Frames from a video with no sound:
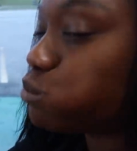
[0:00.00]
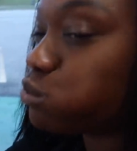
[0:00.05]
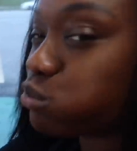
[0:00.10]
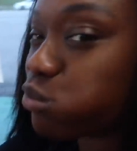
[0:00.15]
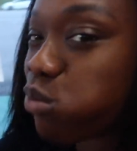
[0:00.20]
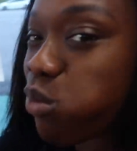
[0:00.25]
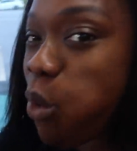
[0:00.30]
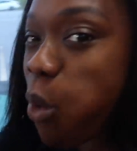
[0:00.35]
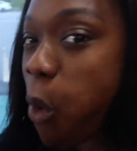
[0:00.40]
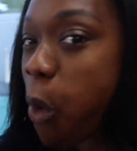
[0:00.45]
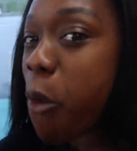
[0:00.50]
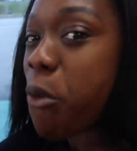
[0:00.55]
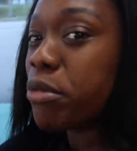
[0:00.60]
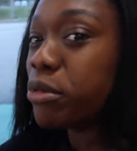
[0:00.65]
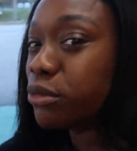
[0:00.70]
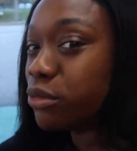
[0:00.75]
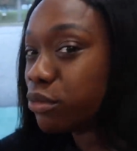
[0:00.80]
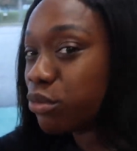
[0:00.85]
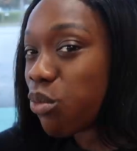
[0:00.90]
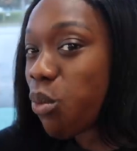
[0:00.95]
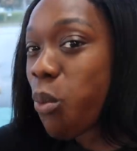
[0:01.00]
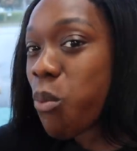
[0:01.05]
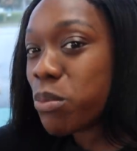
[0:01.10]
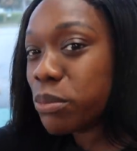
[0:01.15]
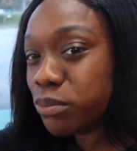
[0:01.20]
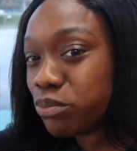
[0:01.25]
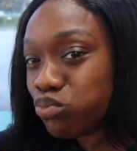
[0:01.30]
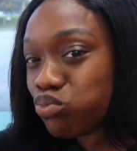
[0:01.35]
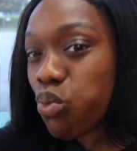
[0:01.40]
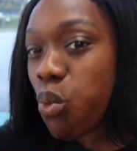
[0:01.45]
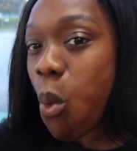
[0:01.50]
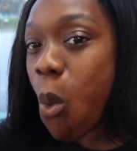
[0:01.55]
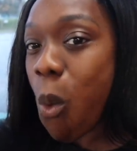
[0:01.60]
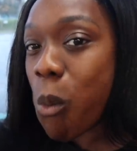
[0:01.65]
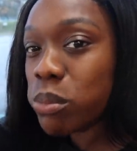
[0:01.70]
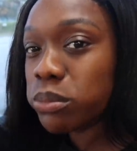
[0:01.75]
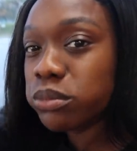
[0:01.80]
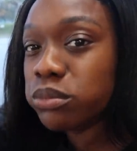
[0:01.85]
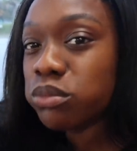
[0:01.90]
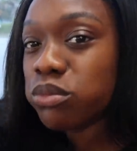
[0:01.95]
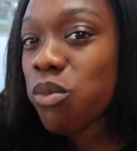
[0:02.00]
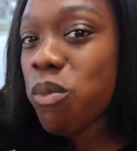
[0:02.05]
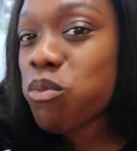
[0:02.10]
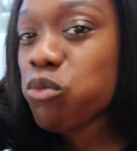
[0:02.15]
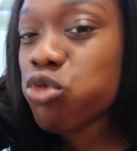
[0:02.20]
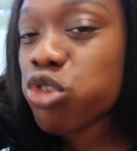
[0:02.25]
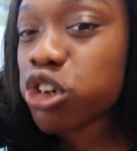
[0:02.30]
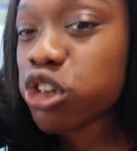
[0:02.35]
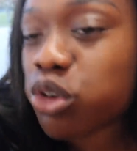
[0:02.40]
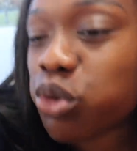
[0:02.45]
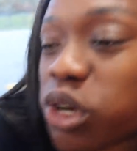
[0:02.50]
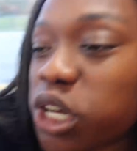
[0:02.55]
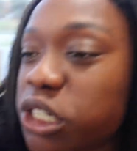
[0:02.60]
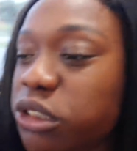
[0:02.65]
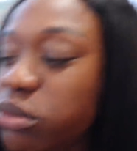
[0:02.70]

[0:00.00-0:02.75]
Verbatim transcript: our reel real quick, real quick. Real quick.